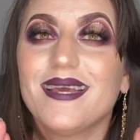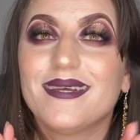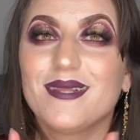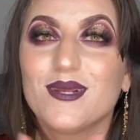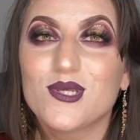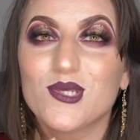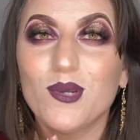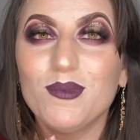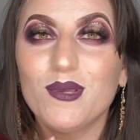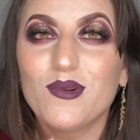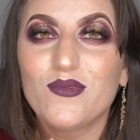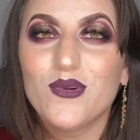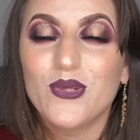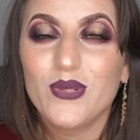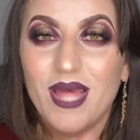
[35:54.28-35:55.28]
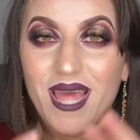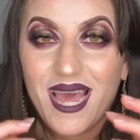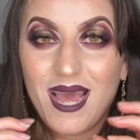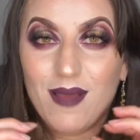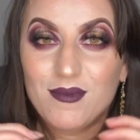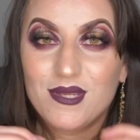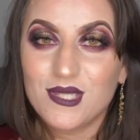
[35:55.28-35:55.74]
they're so beautiful.
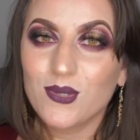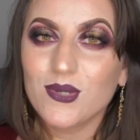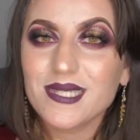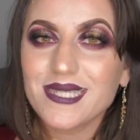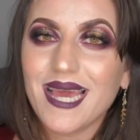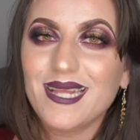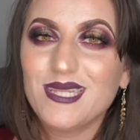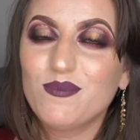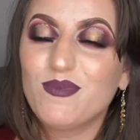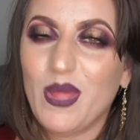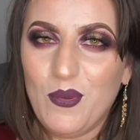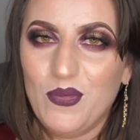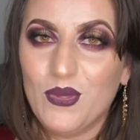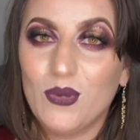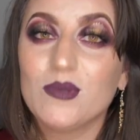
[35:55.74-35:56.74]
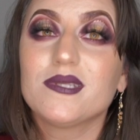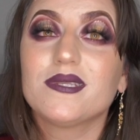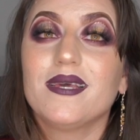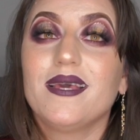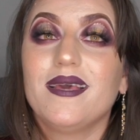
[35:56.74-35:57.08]
I'm so excited to play with those.